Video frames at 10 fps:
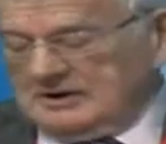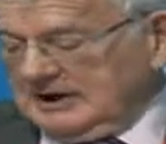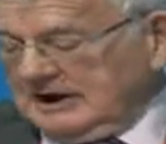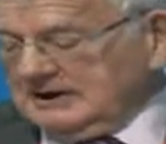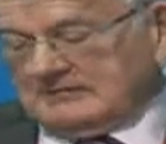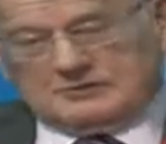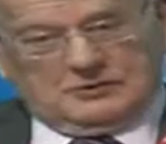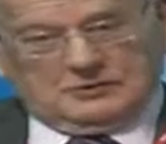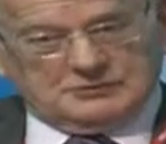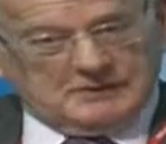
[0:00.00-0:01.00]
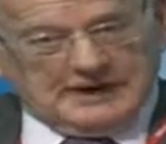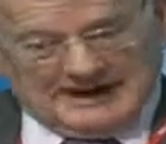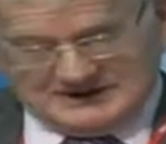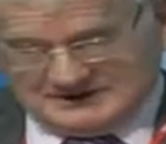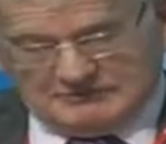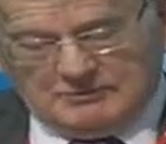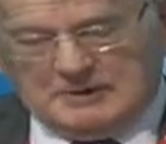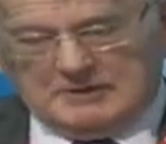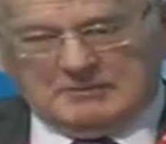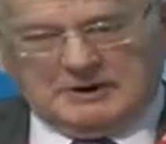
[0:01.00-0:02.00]
And of course, one has to
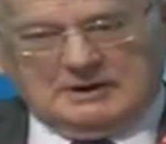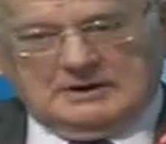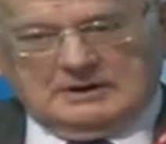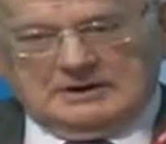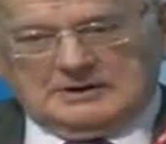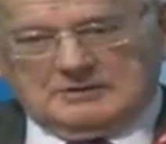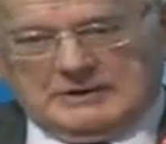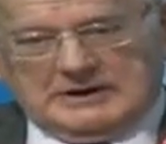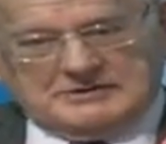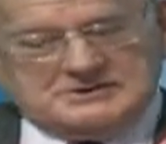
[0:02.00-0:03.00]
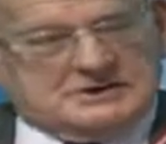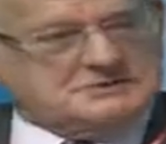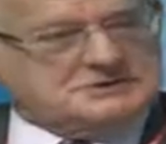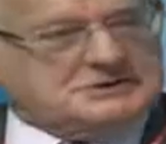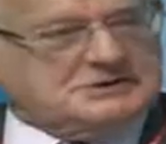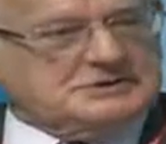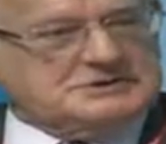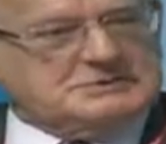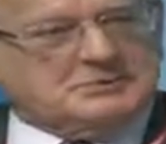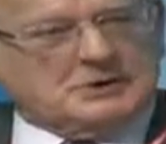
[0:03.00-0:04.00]
remember that maritime
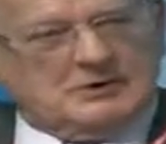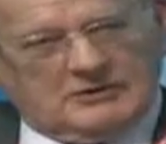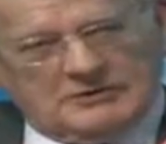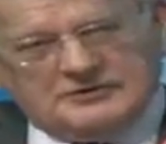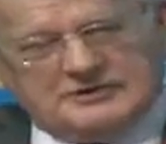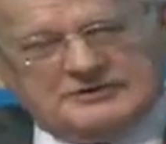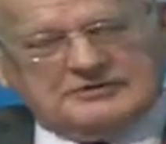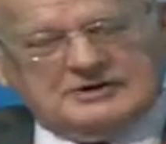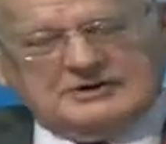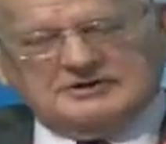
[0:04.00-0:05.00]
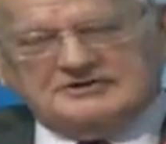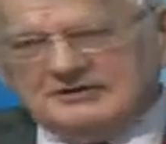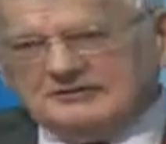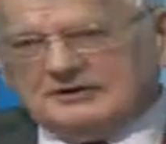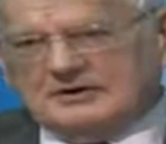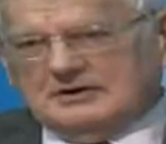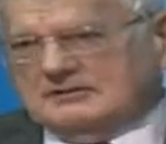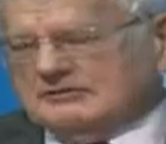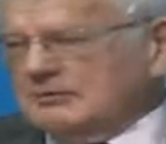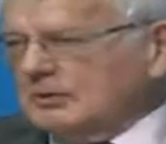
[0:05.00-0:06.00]
security priorities differ
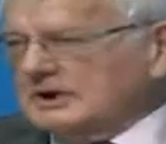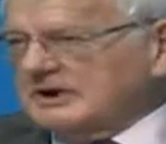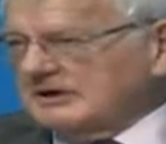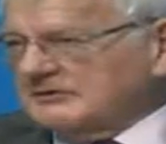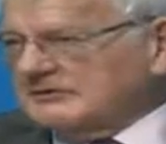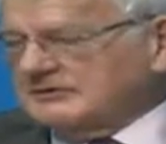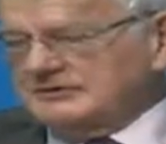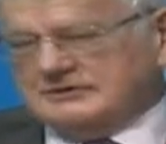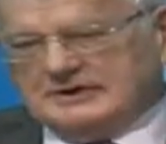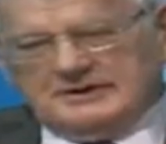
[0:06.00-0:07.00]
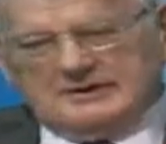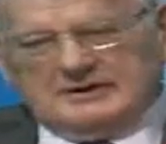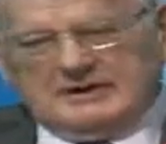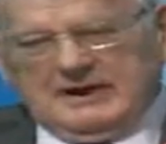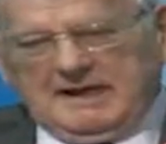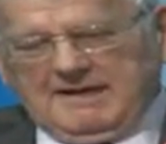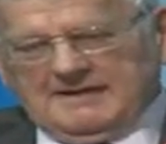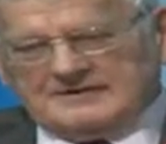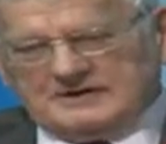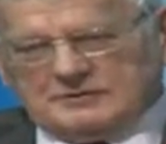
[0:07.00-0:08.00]
from one country to another.
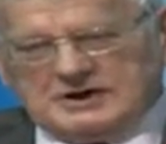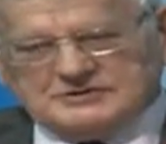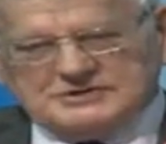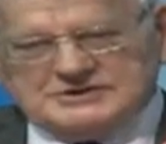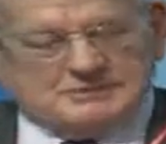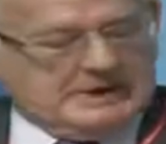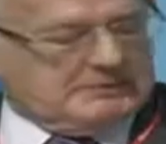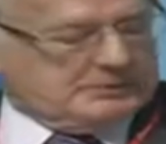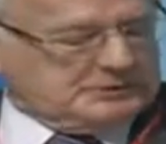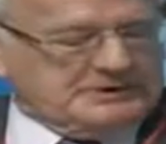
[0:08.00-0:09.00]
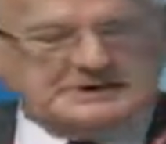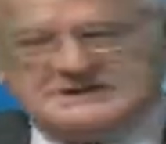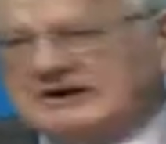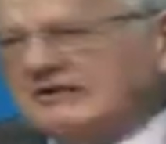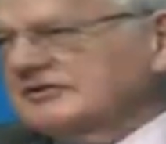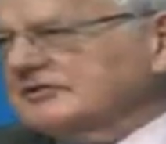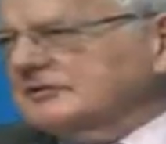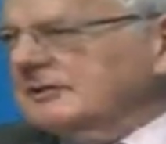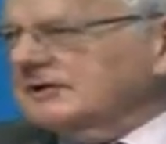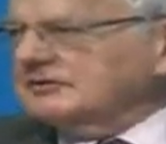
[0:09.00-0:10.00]
Some countries may put
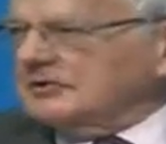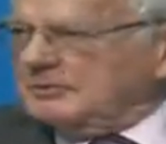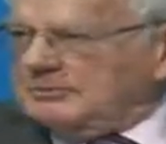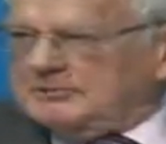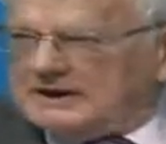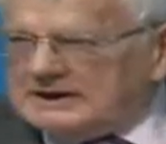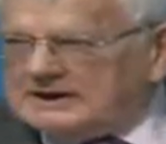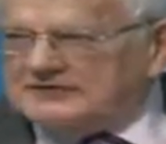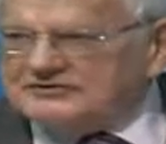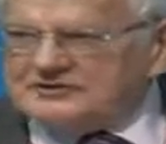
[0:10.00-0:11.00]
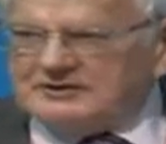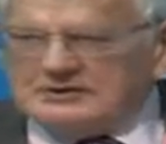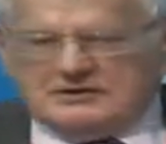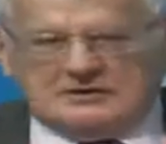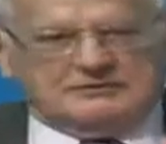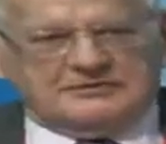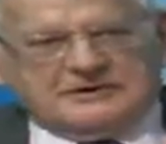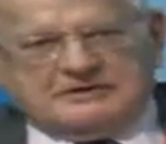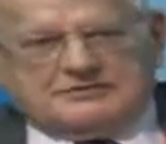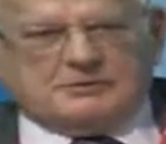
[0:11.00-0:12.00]
terrorism at the top of their list of
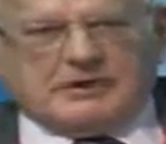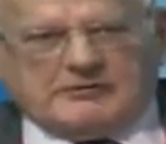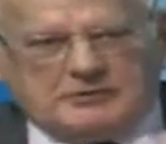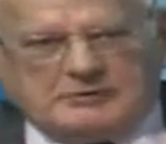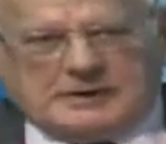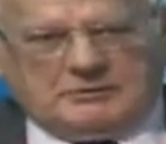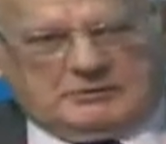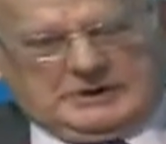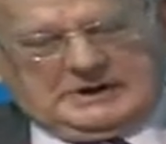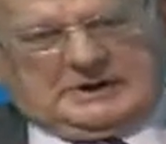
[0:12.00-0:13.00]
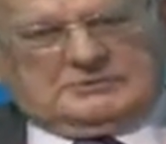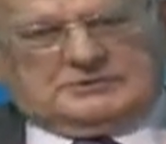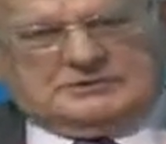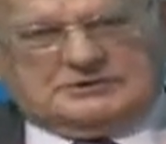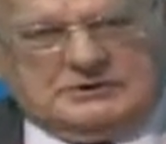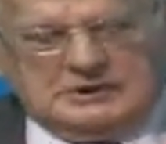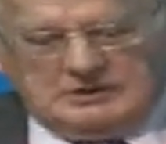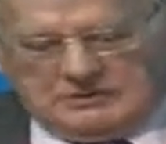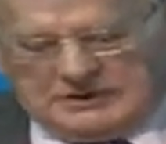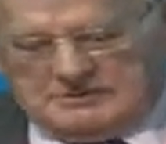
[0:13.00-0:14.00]
things to worry about when it comes to
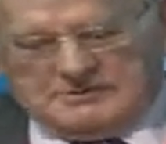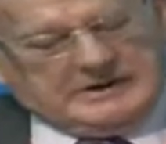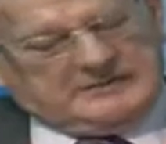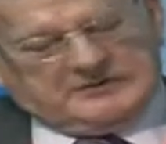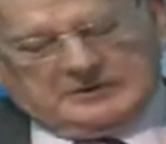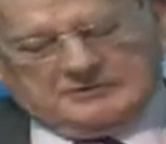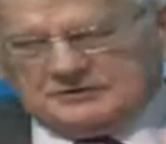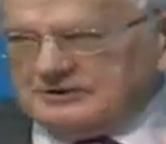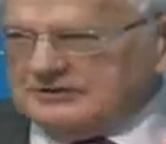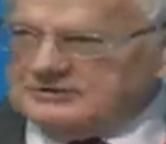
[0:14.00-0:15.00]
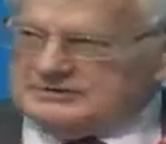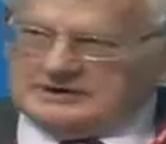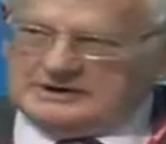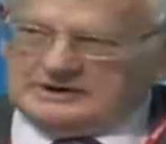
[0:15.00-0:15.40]
looking at maritime security.